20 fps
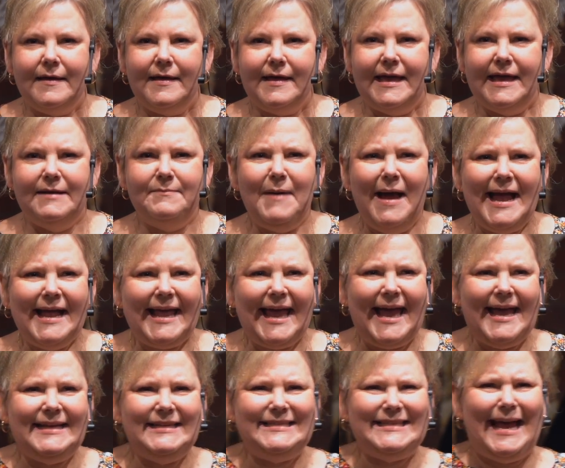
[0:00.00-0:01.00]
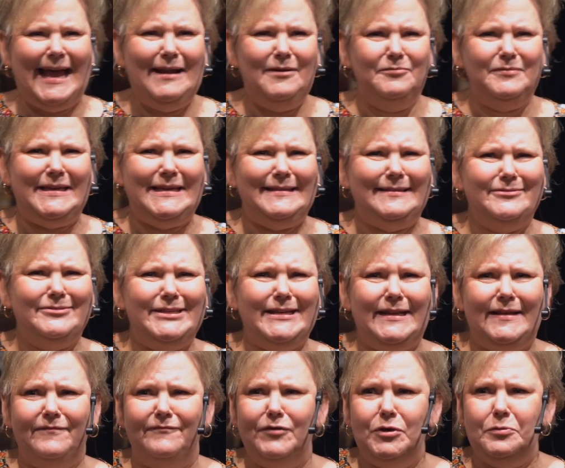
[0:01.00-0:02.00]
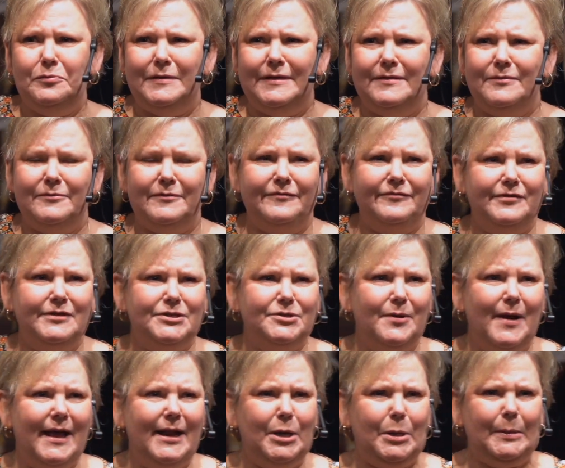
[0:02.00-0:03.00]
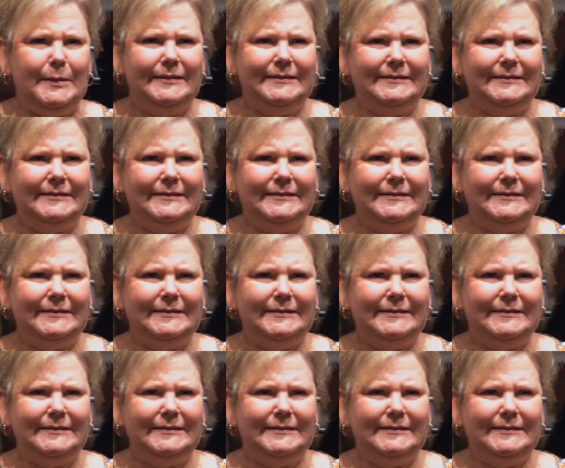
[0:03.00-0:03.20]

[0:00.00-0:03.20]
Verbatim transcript: In my case, I don't think there's any food in the refrigerator.